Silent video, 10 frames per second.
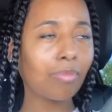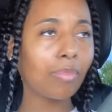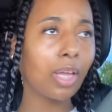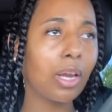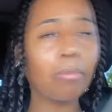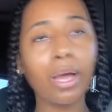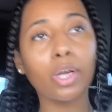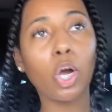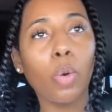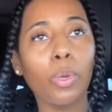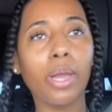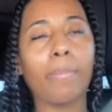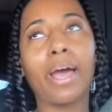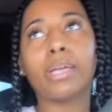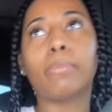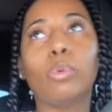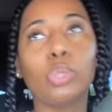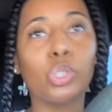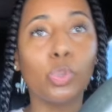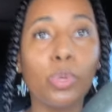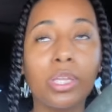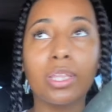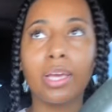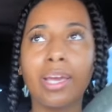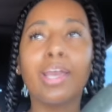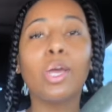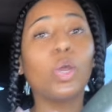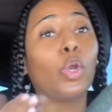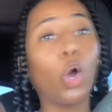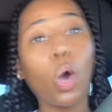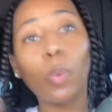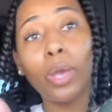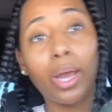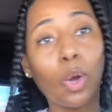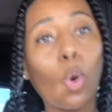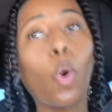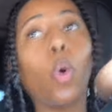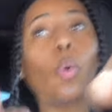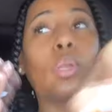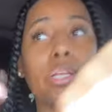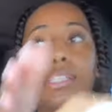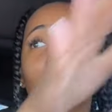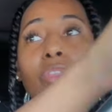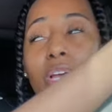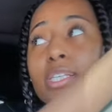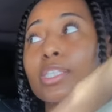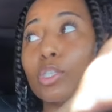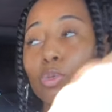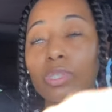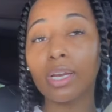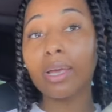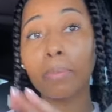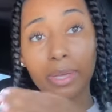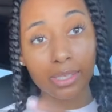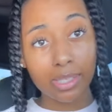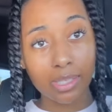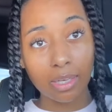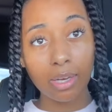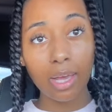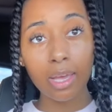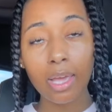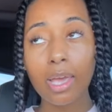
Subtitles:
I'm not going. I'm not in the mood to do anything. Knowing we got a whole list of things to do today because it's Sunday.